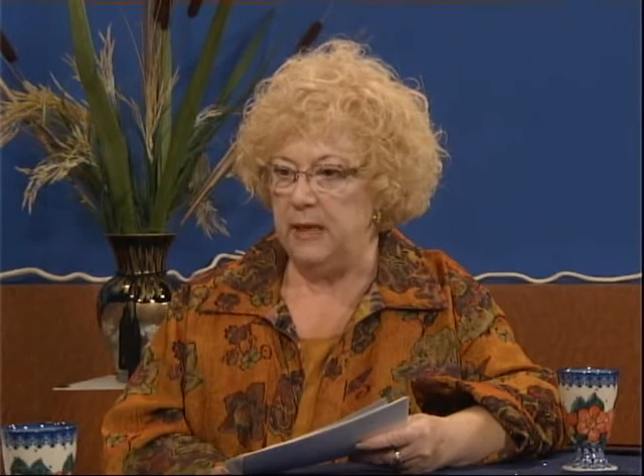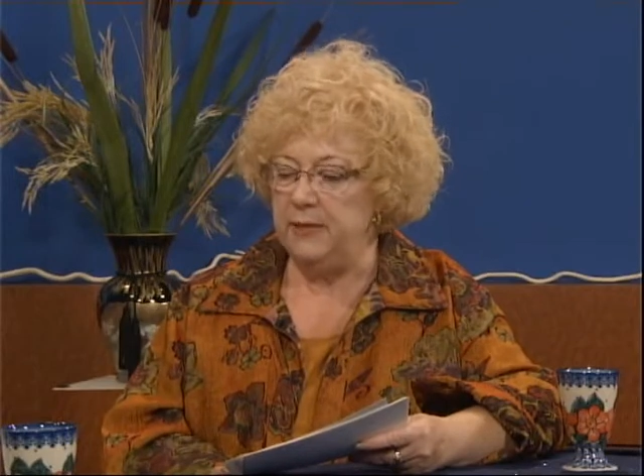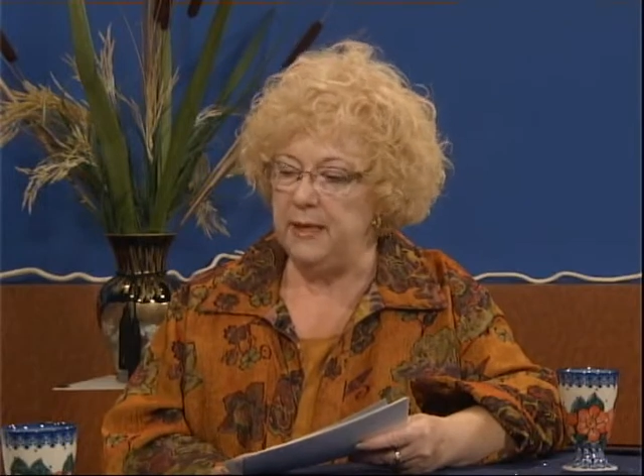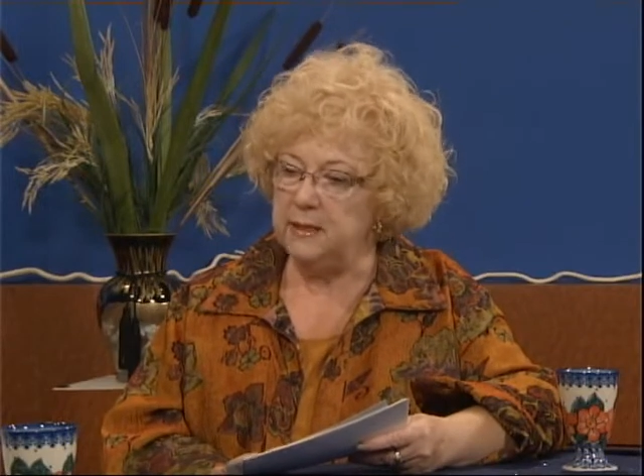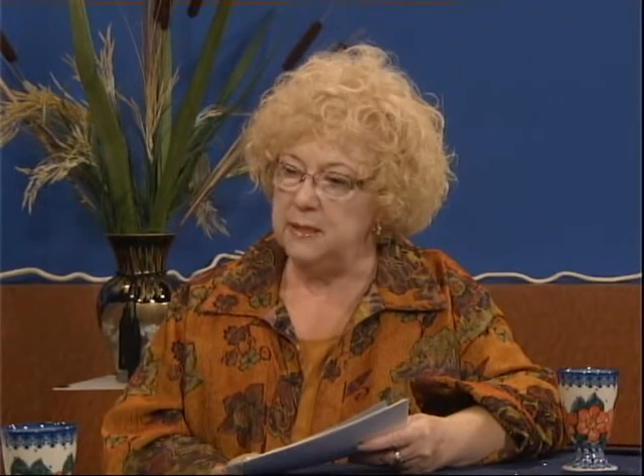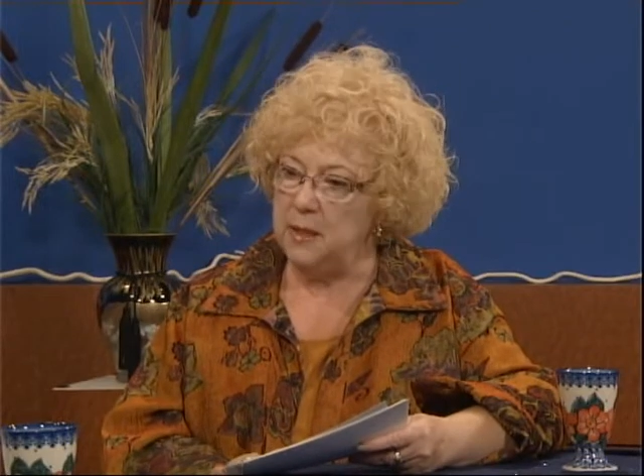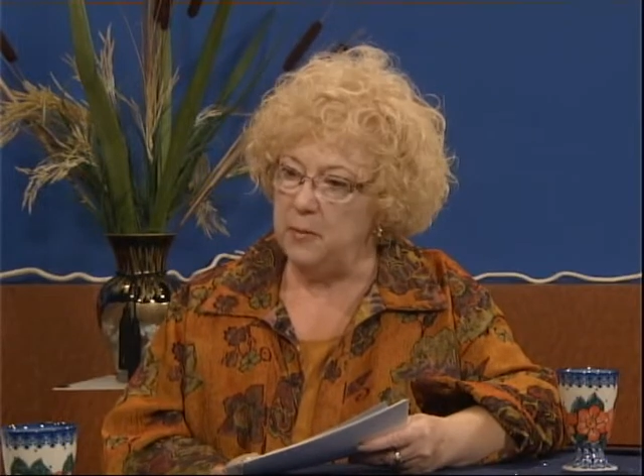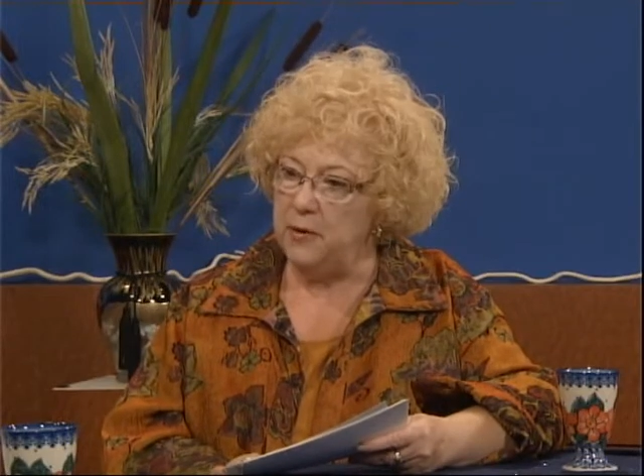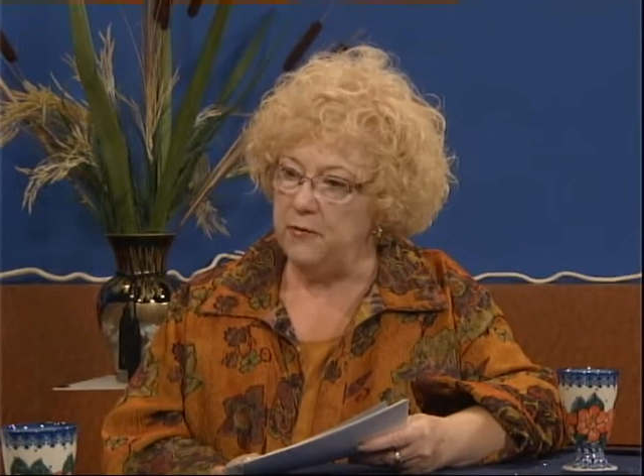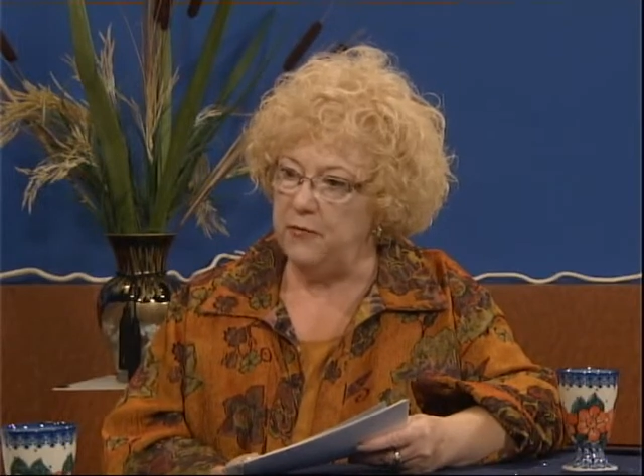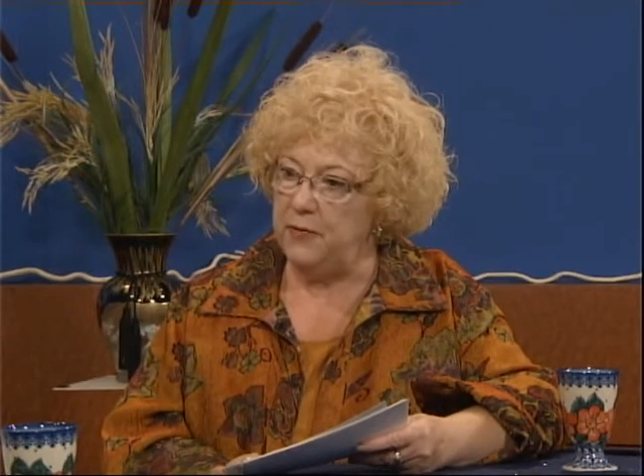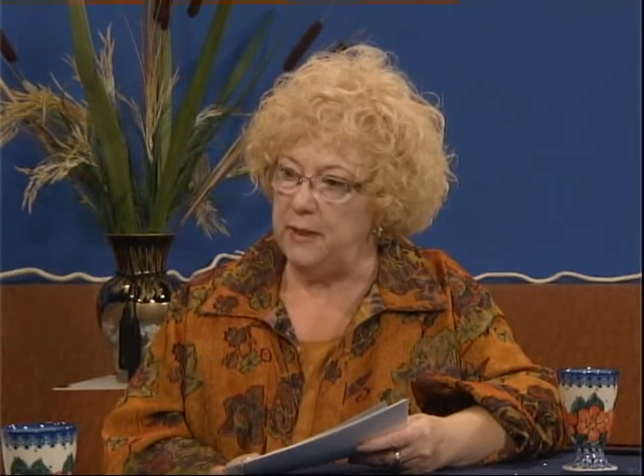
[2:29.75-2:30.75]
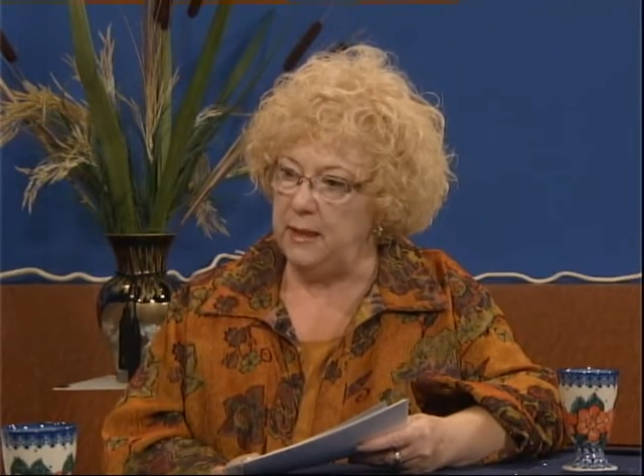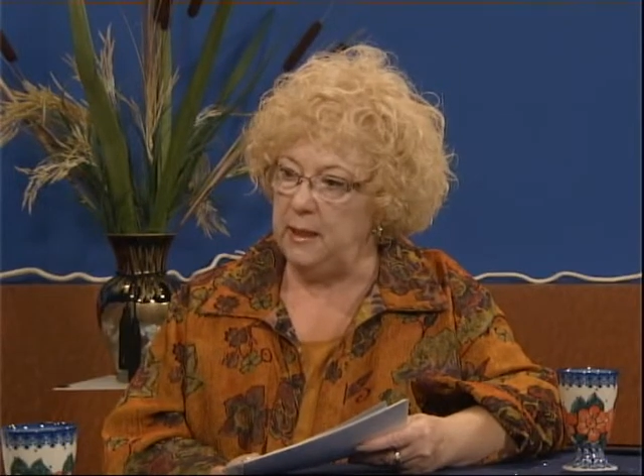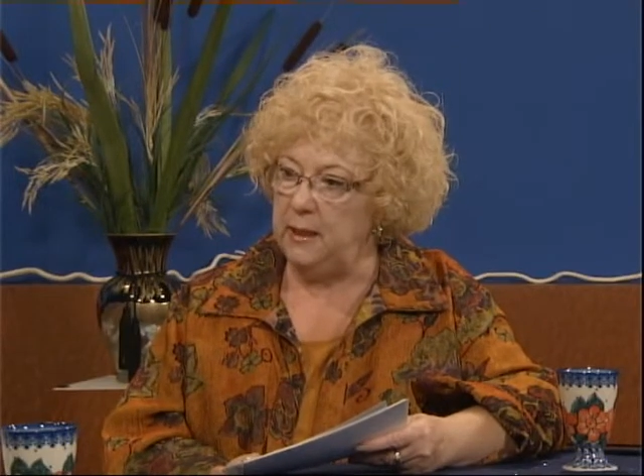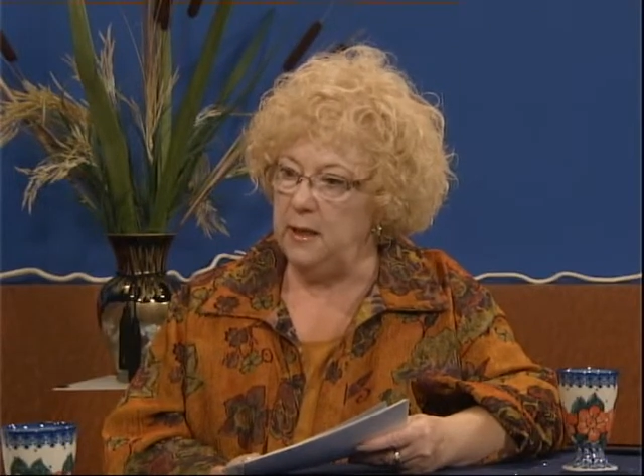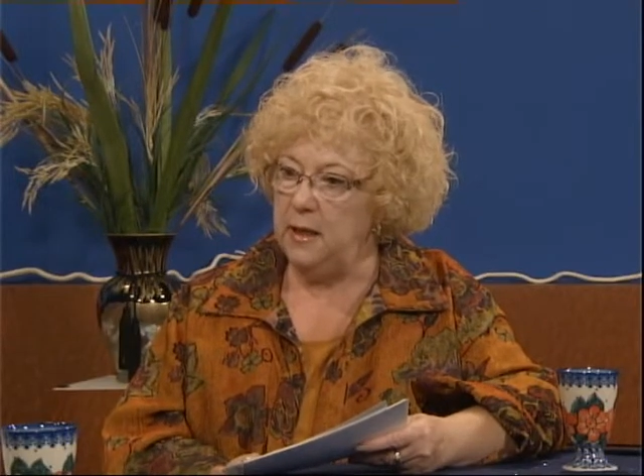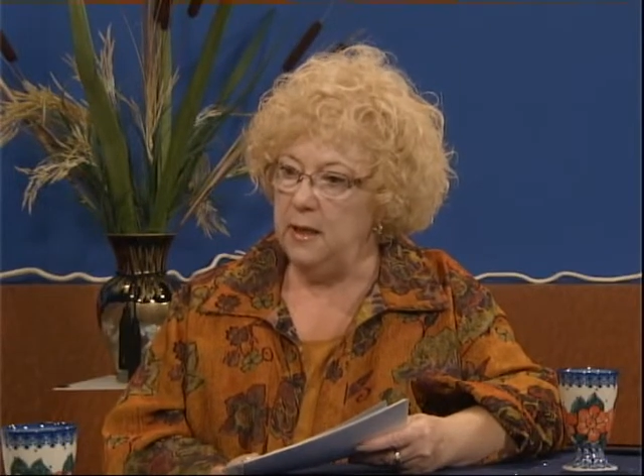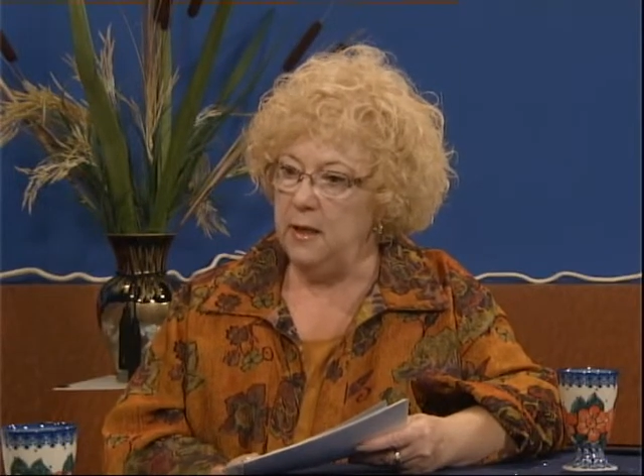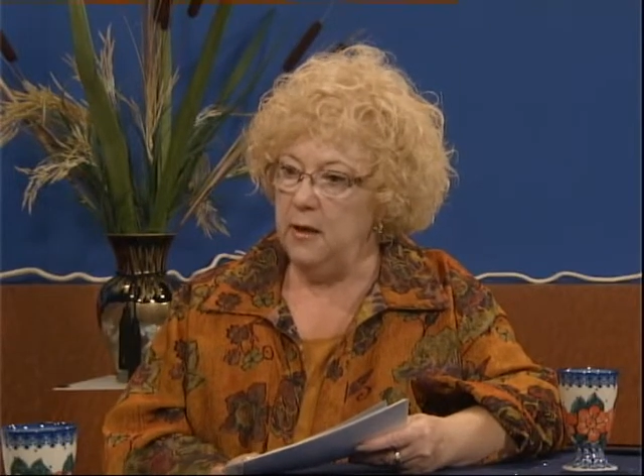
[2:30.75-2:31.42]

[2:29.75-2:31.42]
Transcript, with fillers: that some of the